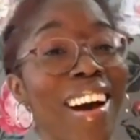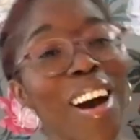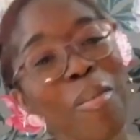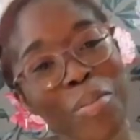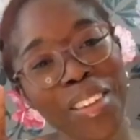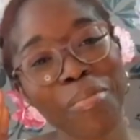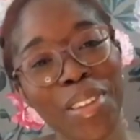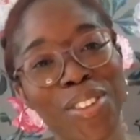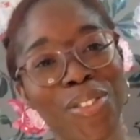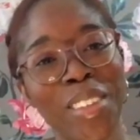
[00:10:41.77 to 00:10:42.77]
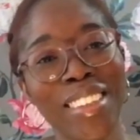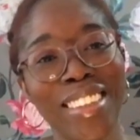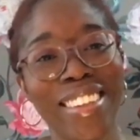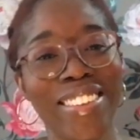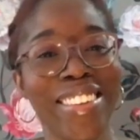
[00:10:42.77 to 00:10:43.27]
I'll put the measurement
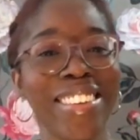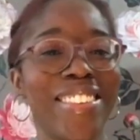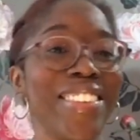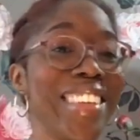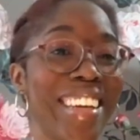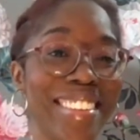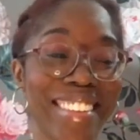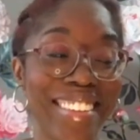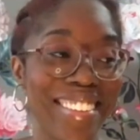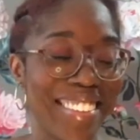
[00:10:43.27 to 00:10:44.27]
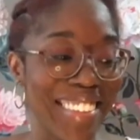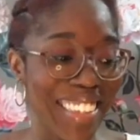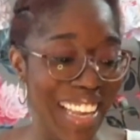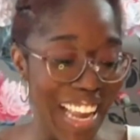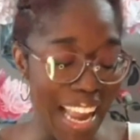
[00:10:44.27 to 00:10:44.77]
here so you guys can
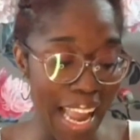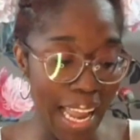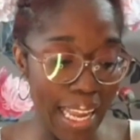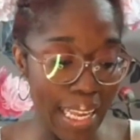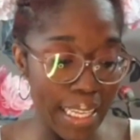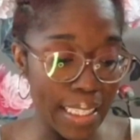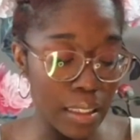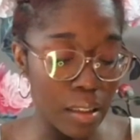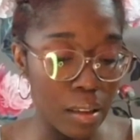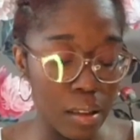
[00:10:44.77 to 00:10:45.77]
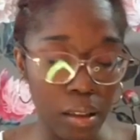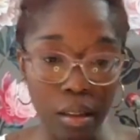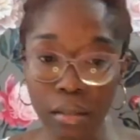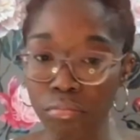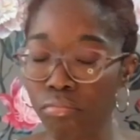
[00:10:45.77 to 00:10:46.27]
see. And
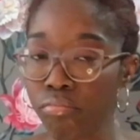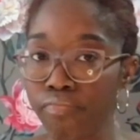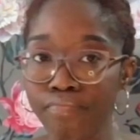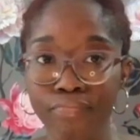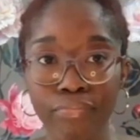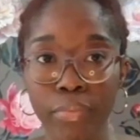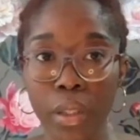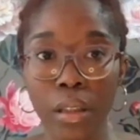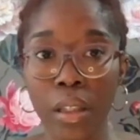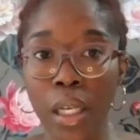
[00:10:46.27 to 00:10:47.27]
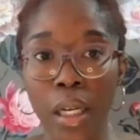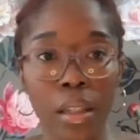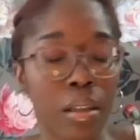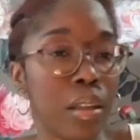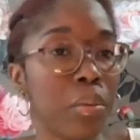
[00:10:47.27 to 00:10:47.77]
yeah,
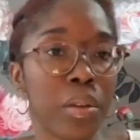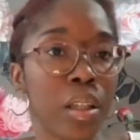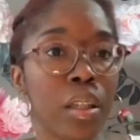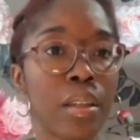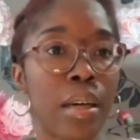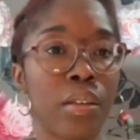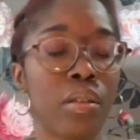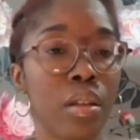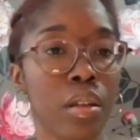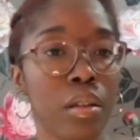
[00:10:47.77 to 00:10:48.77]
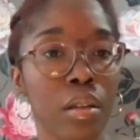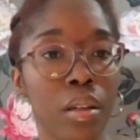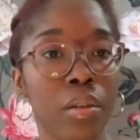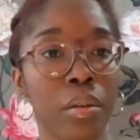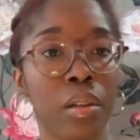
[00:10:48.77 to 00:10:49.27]
that was it actually.
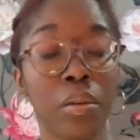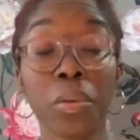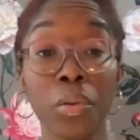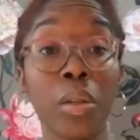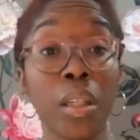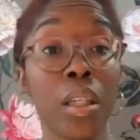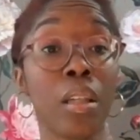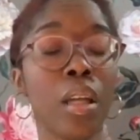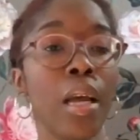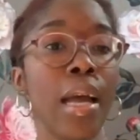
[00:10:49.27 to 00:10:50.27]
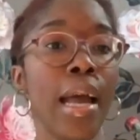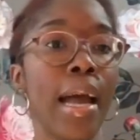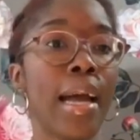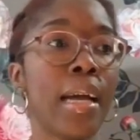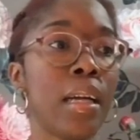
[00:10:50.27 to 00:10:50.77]
That was really it.
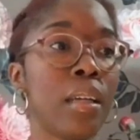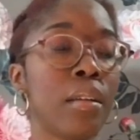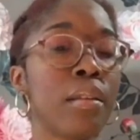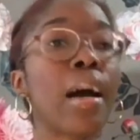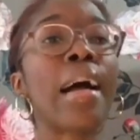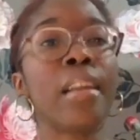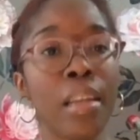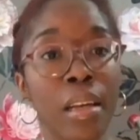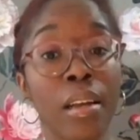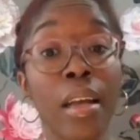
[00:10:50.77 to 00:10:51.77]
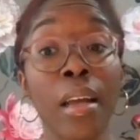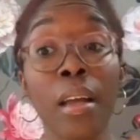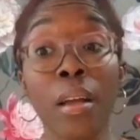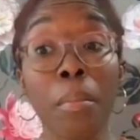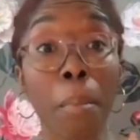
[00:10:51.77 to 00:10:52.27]
And I needed
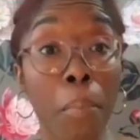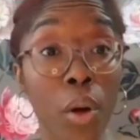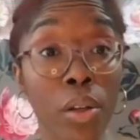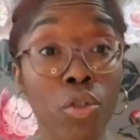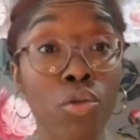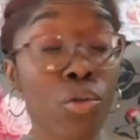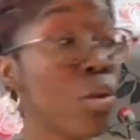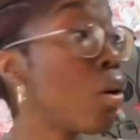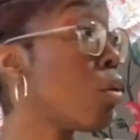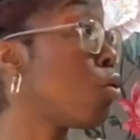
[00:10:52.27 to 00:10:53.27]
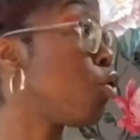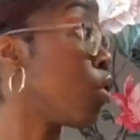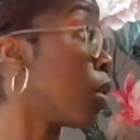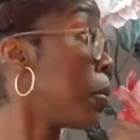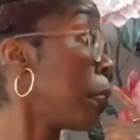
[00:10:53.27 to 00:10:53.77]
a bodysuit
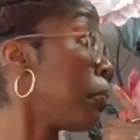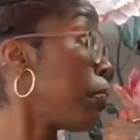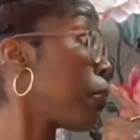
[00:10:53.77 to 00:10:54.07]
closure.